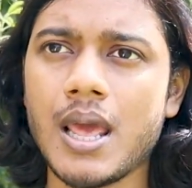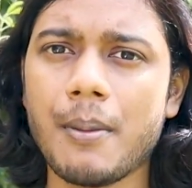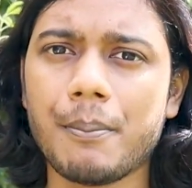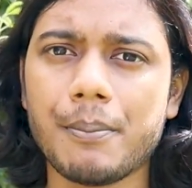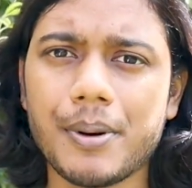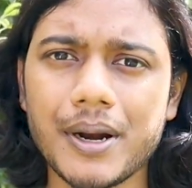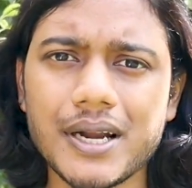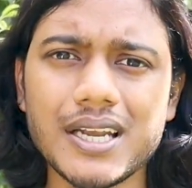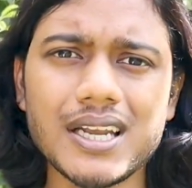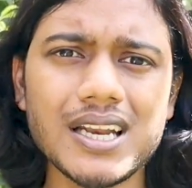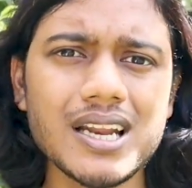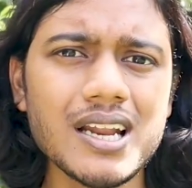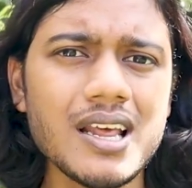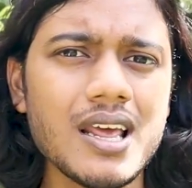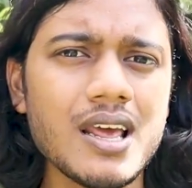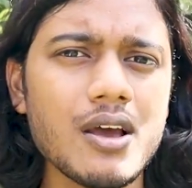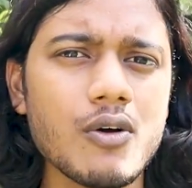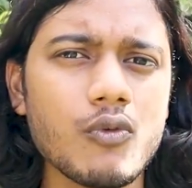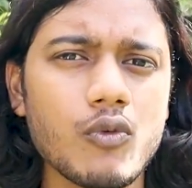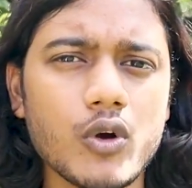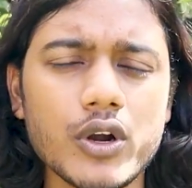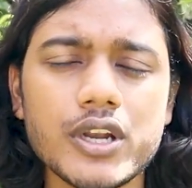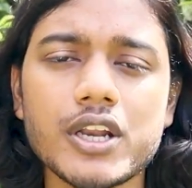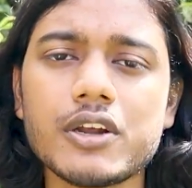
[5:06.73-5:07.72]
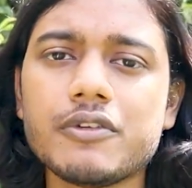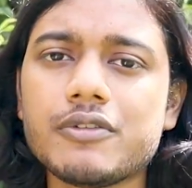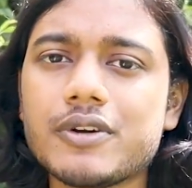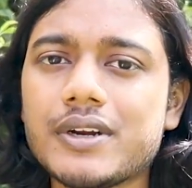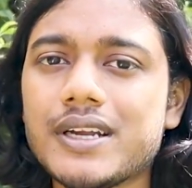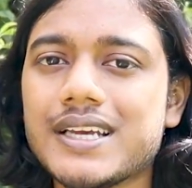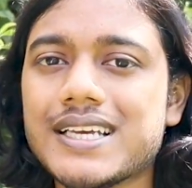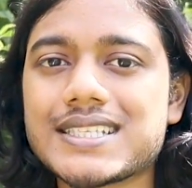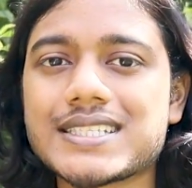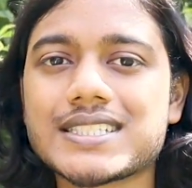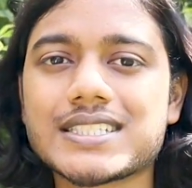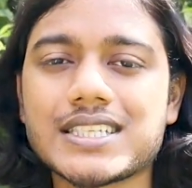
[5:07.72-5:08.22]
But whatever
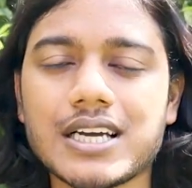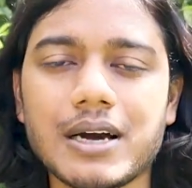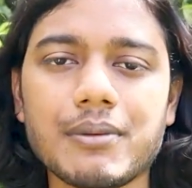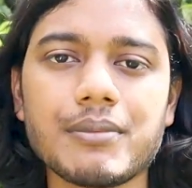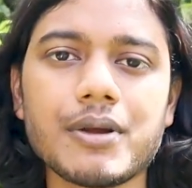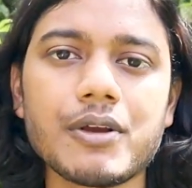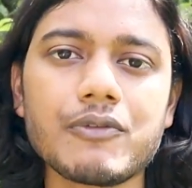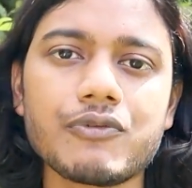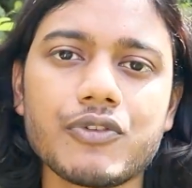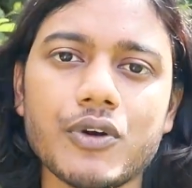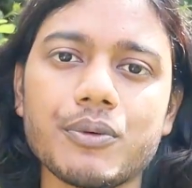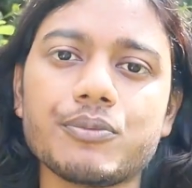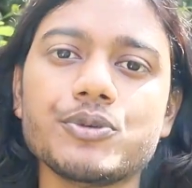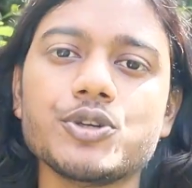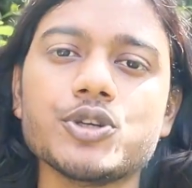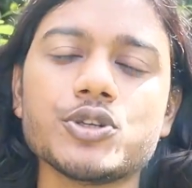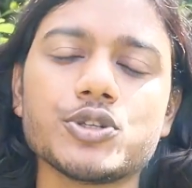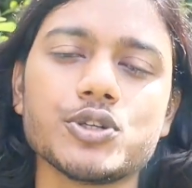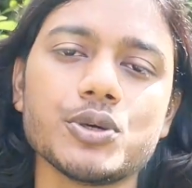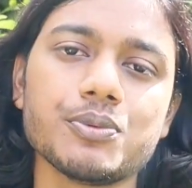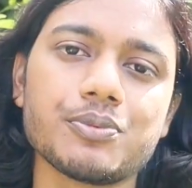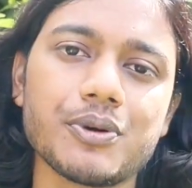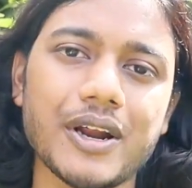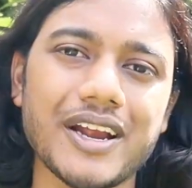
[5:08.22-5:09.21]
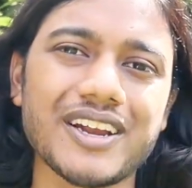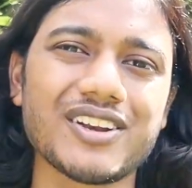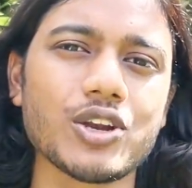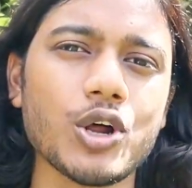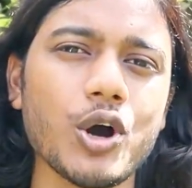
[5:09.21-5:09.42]
is coming from YouTube right